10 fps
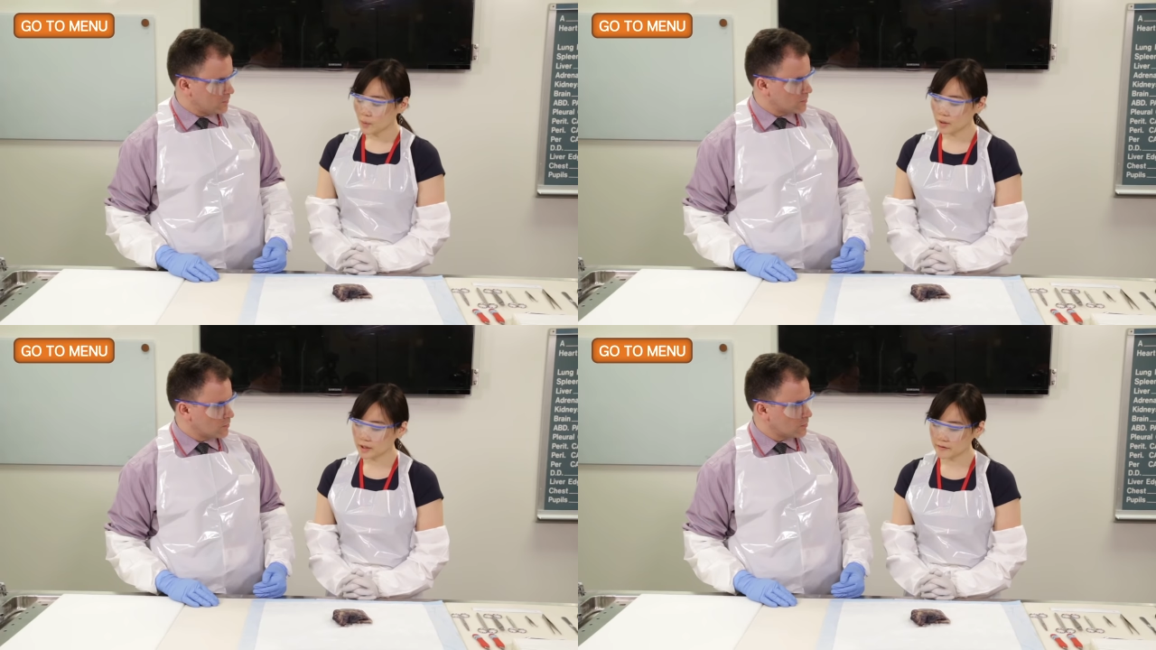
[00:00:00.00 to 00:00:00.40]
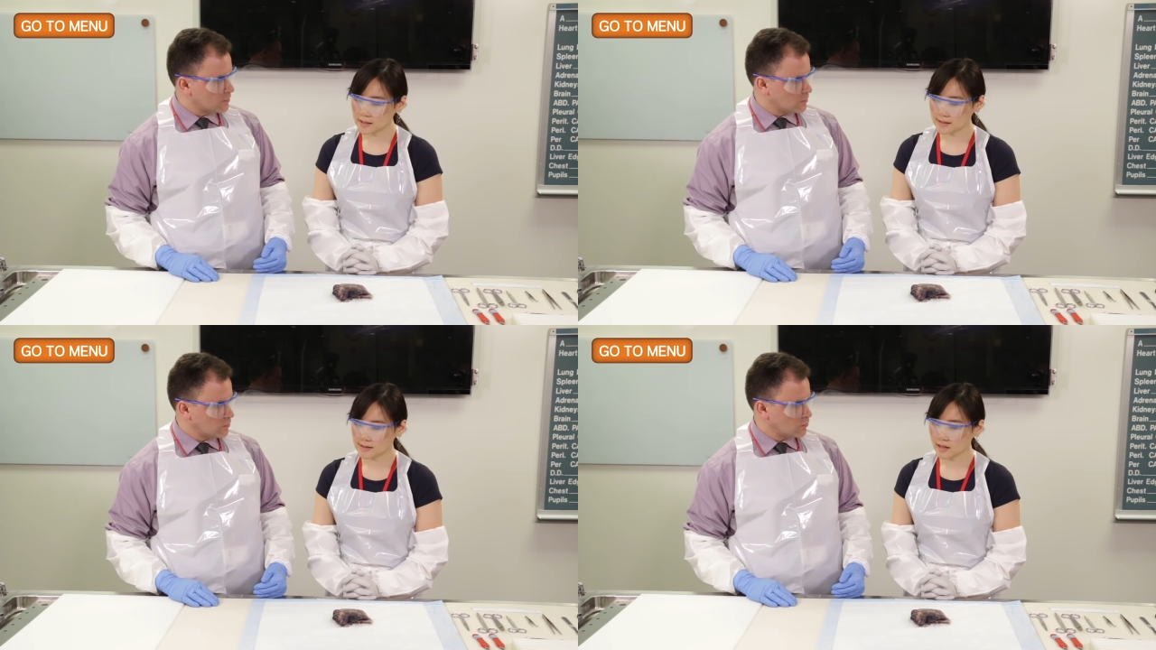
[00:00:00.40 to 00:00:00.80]
Speaker 1: Well, if
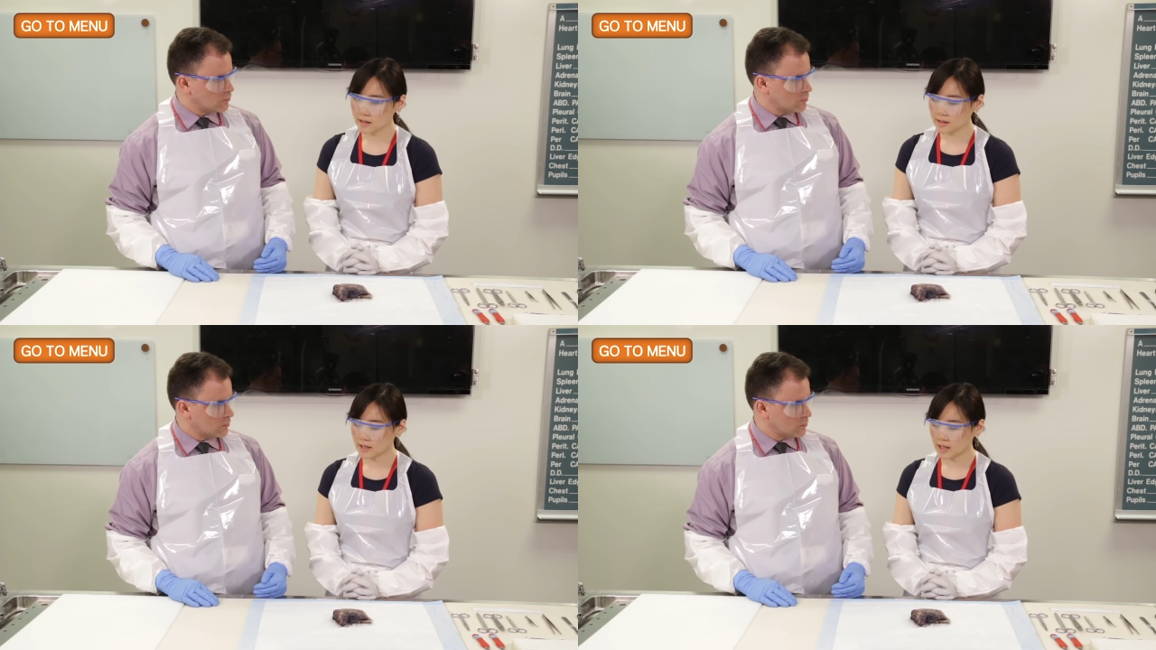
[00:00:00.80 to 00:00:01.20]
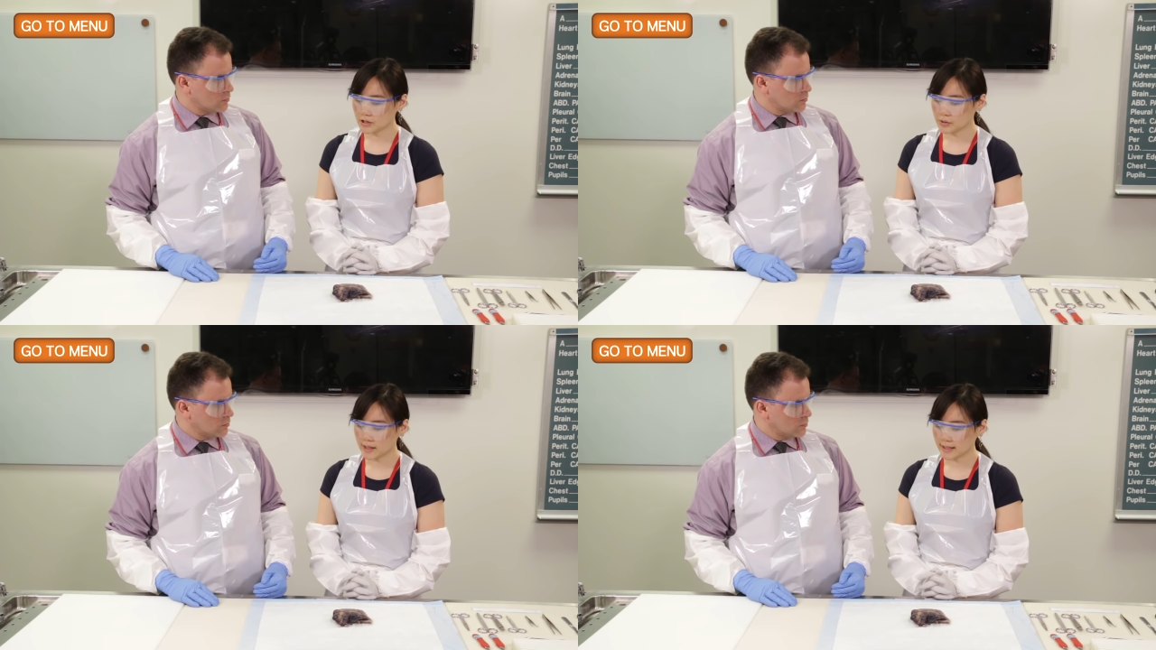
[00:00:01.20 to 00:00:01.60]
it's a solid
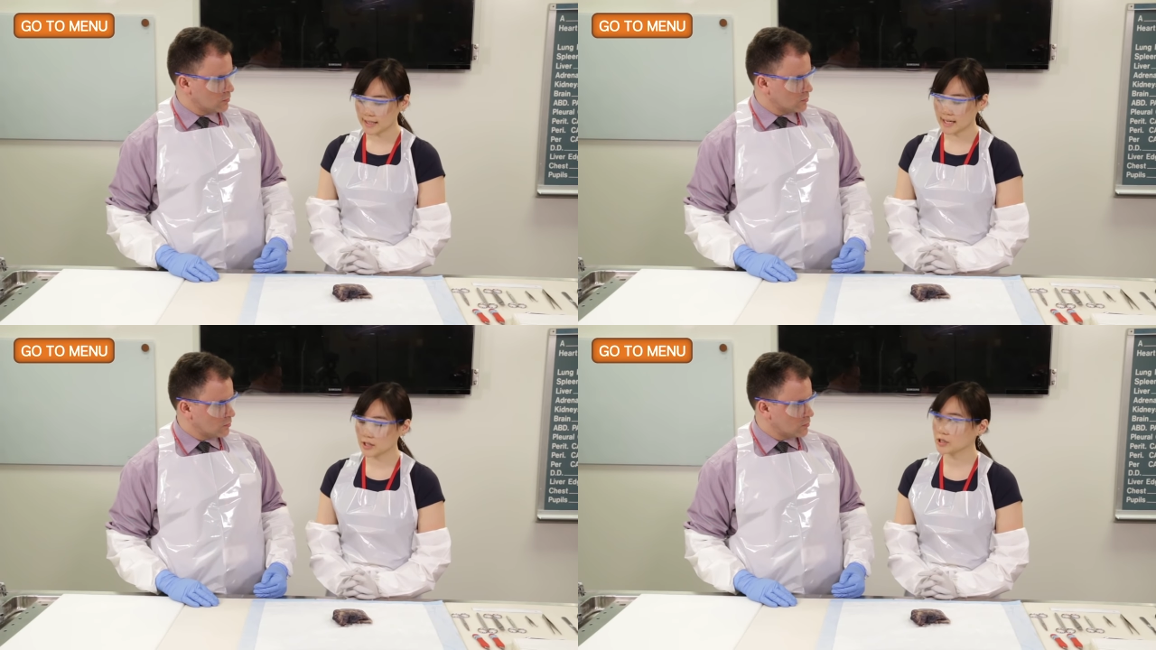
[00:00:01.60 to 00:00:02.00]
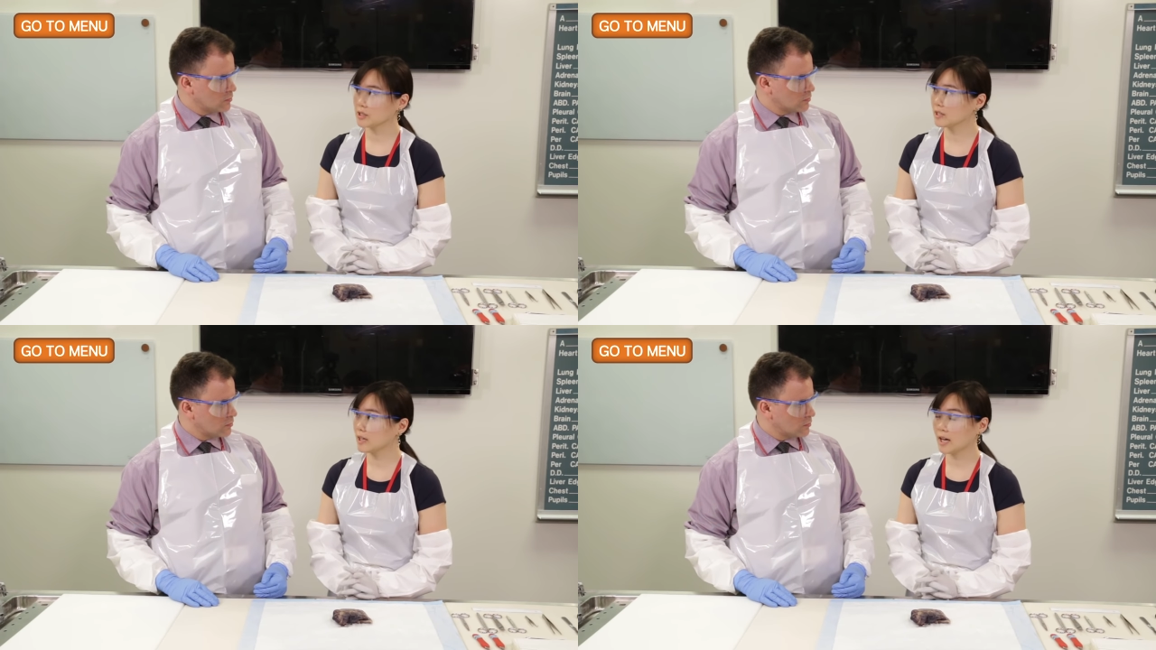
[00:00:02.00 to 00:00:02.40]
nodule, I can
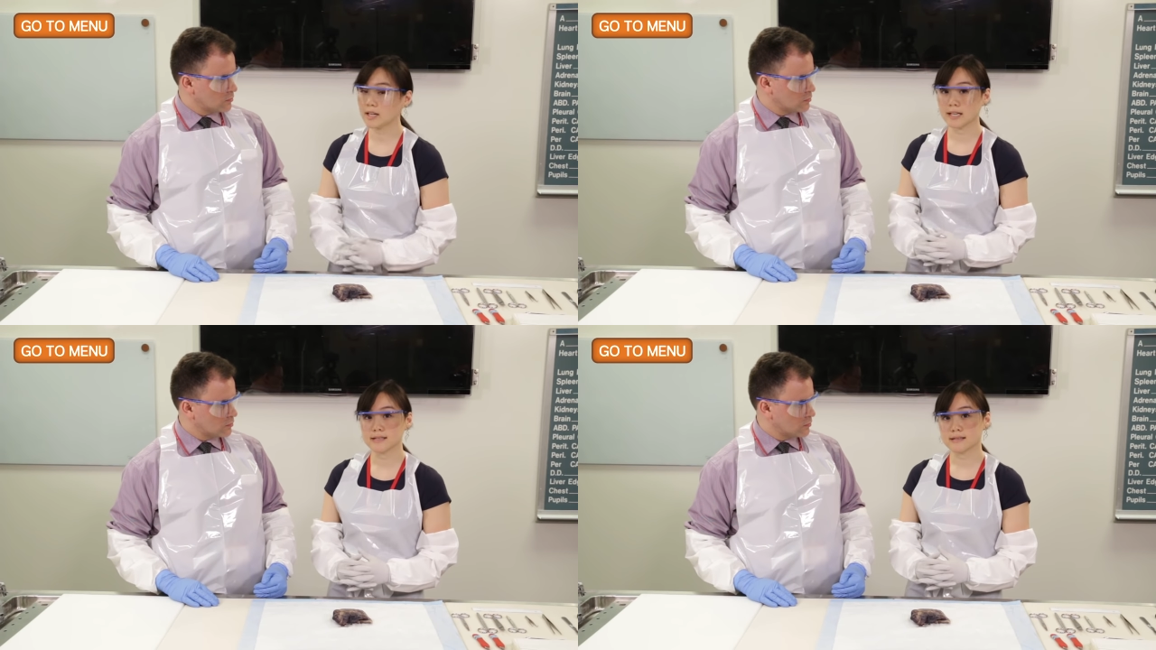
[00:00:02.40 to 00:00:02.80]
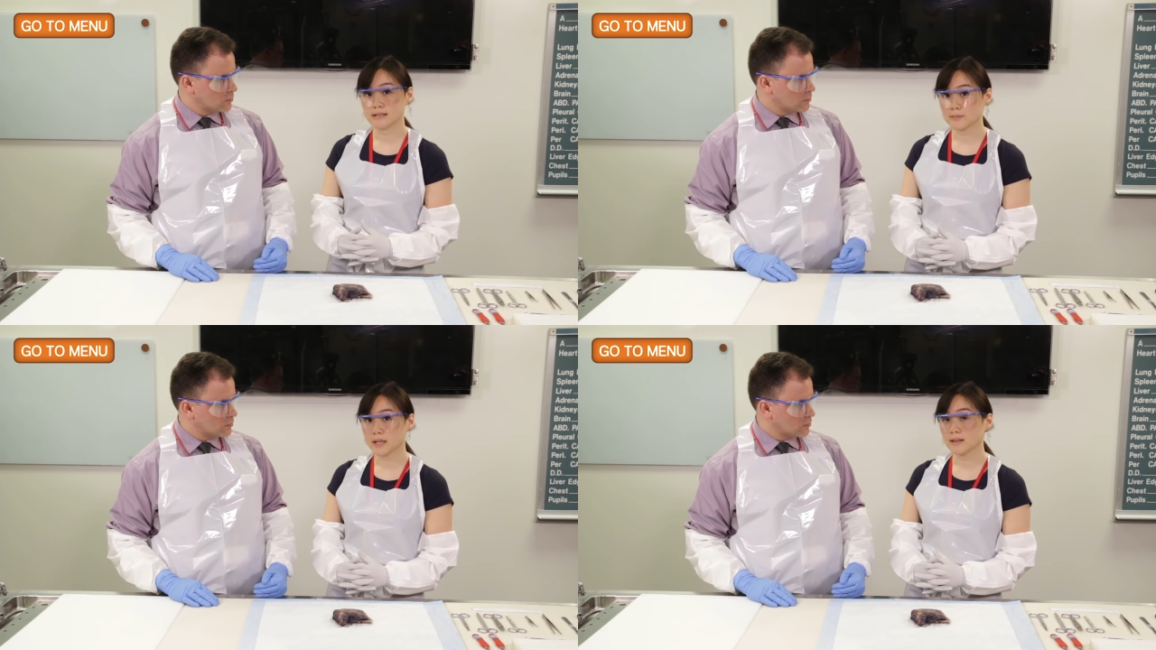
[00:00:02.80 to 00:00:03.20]
actually, I can
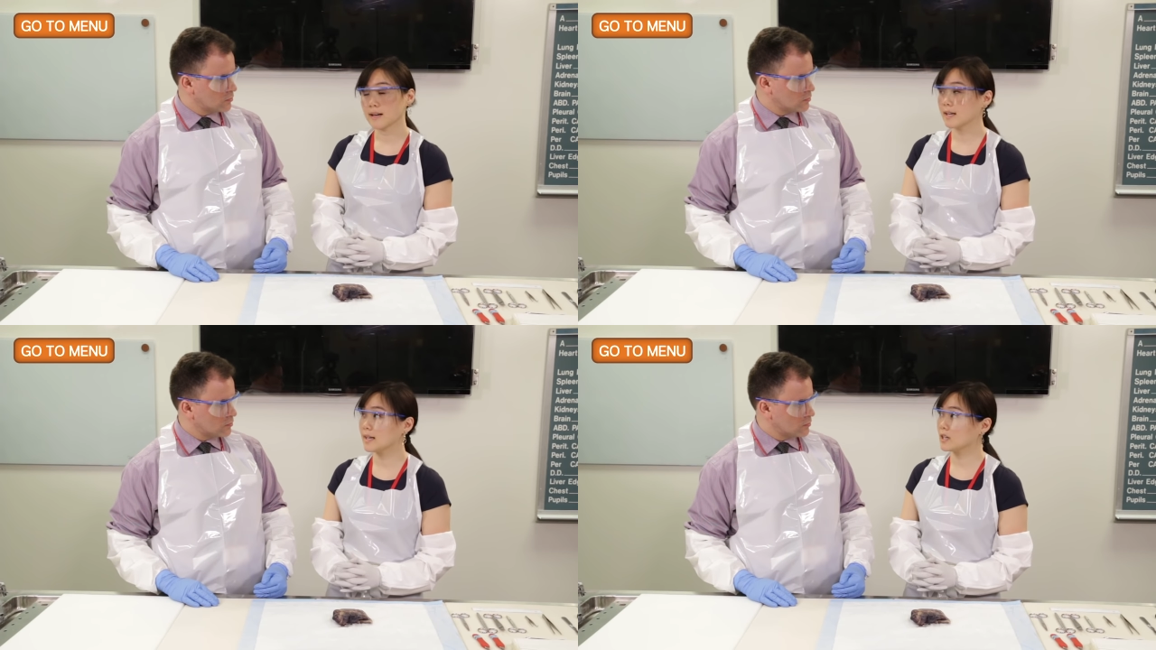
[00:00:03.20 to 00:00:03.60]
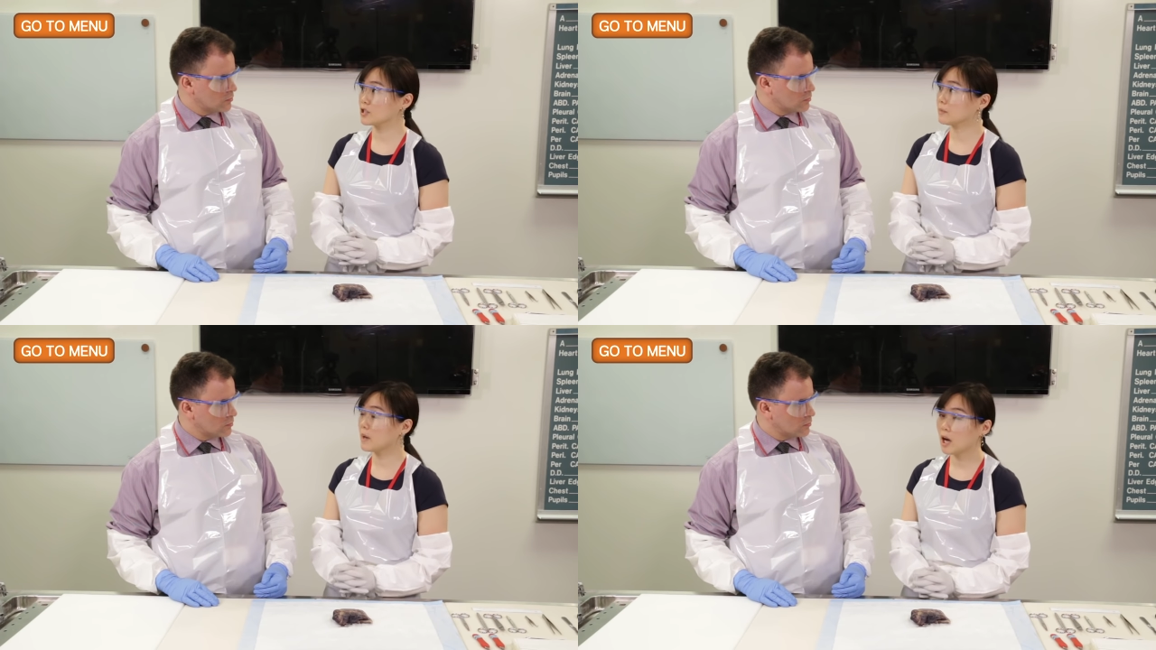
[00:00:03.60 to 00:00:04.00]
suspect that I can
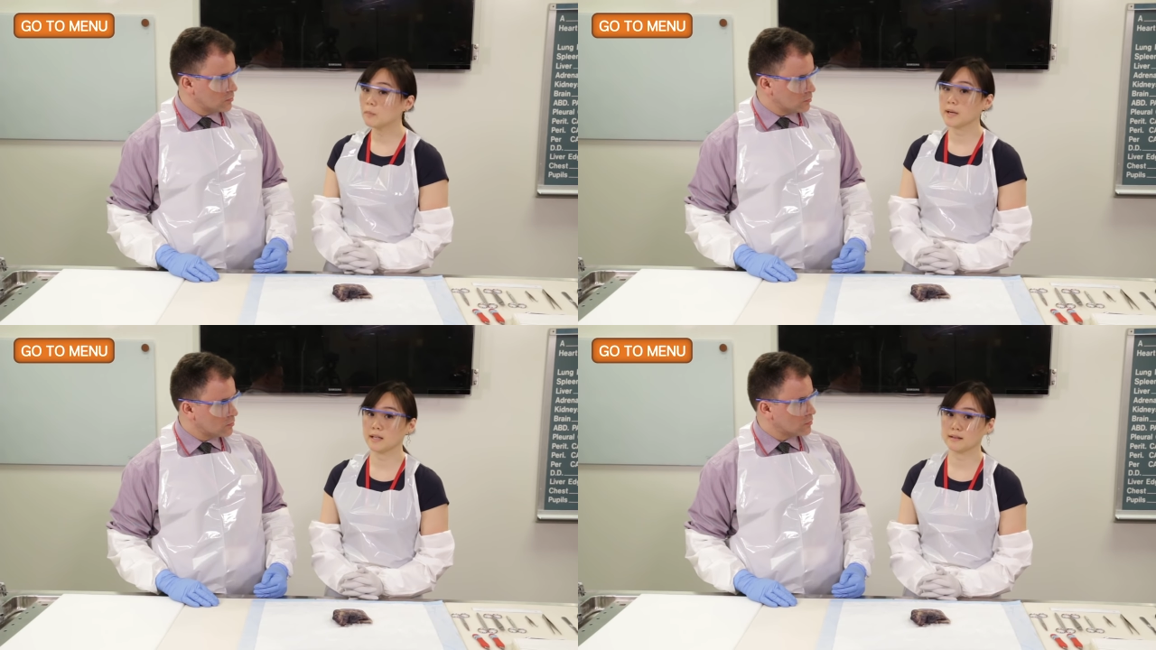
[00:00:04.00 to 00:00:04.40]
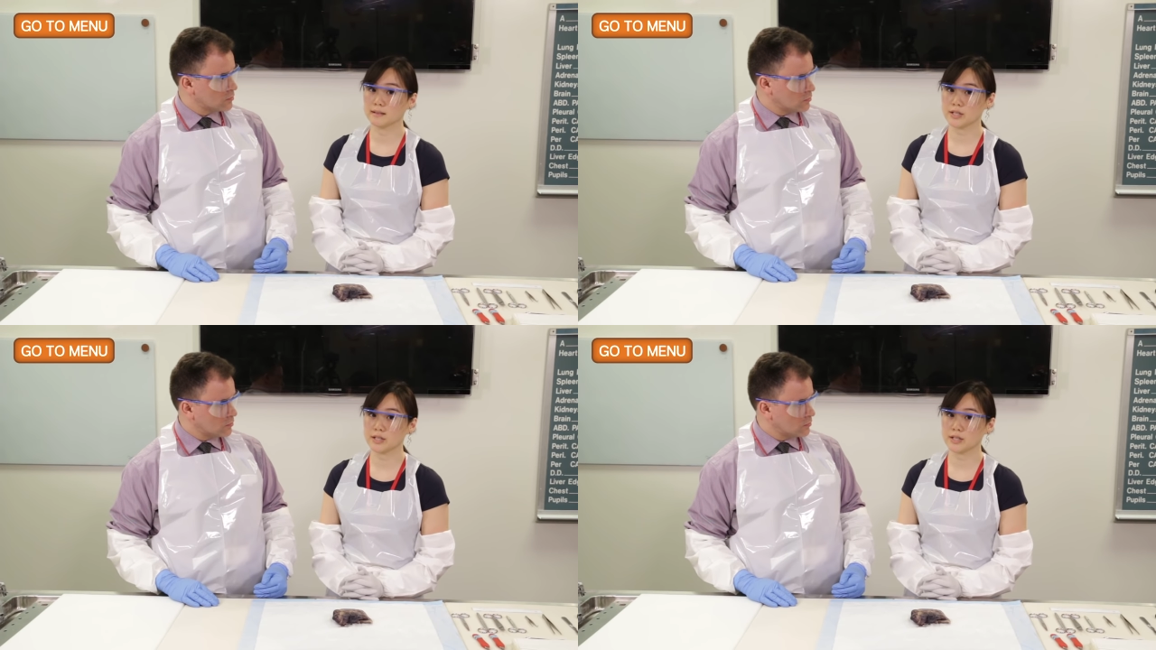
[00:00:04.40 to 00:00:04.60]
actually palpate the